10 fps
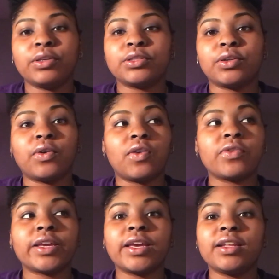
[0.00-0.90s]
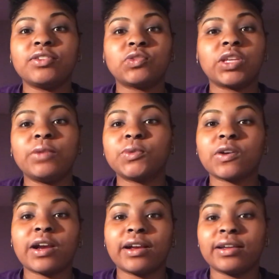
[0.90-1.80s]
So go ahead, keep
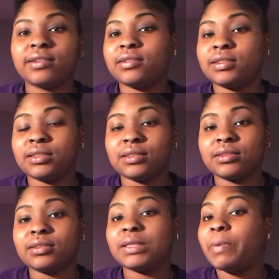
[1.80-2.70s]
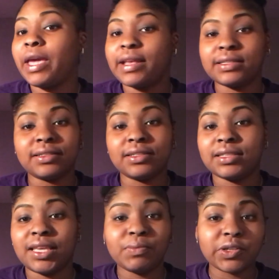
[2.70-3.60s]
trying to pass it. Just
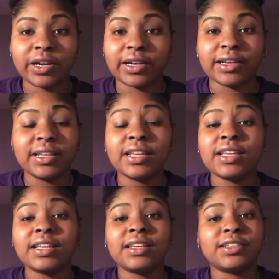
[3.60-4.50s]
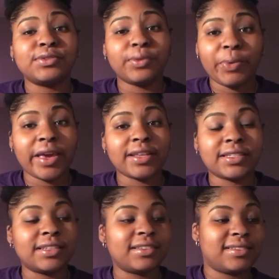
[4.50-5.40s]
keep trying, because you can pass it.